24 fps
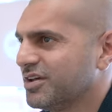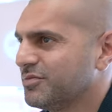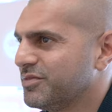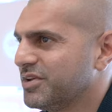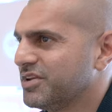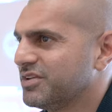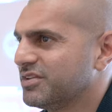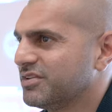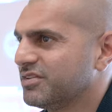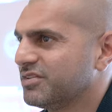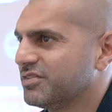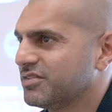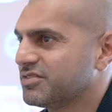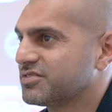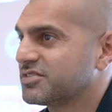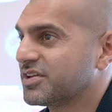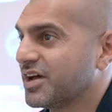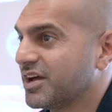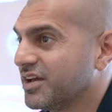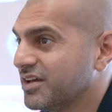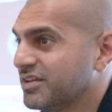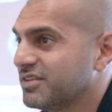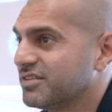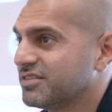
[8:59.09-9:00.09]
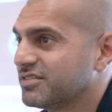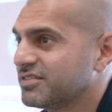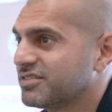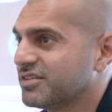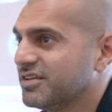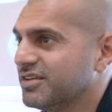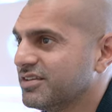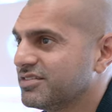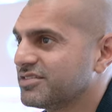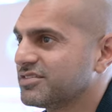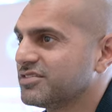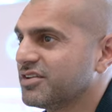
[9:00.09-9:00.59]
I mean, science
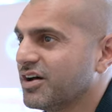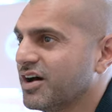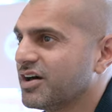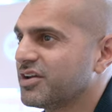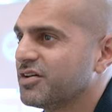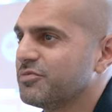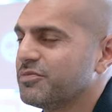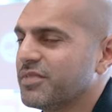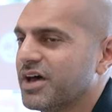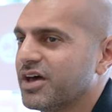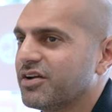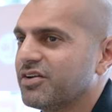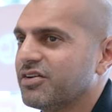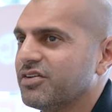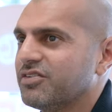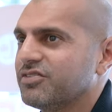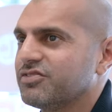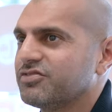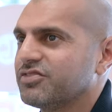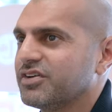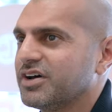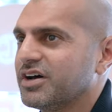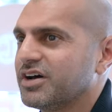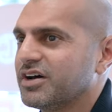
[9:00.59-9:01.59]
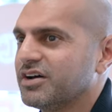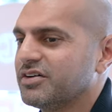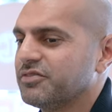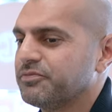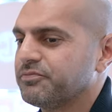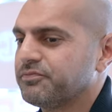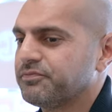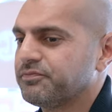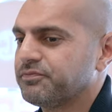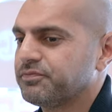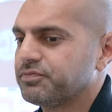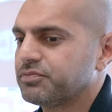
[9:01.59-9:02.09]
is not a matter of
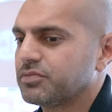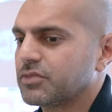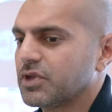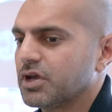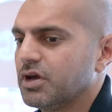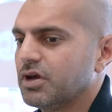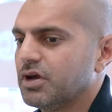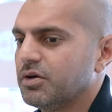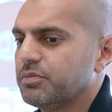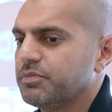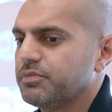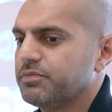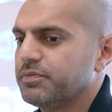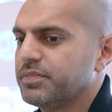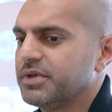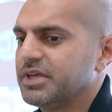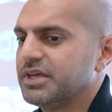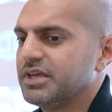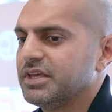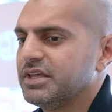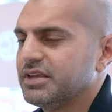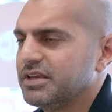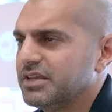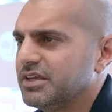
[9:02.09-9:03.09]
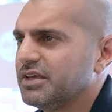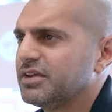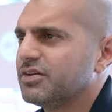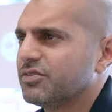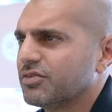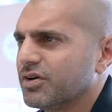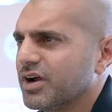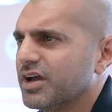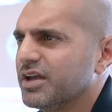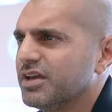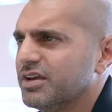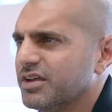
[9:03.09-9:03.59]
opinion,
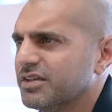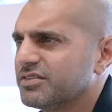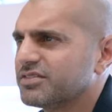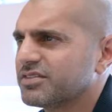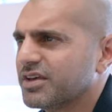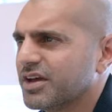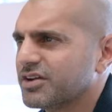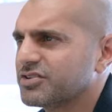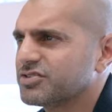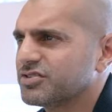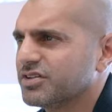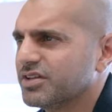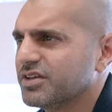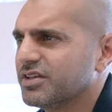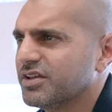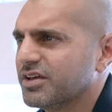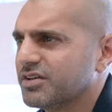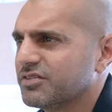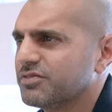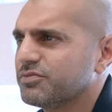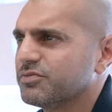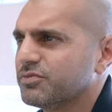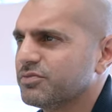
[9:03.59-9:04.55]
right? It's actually like,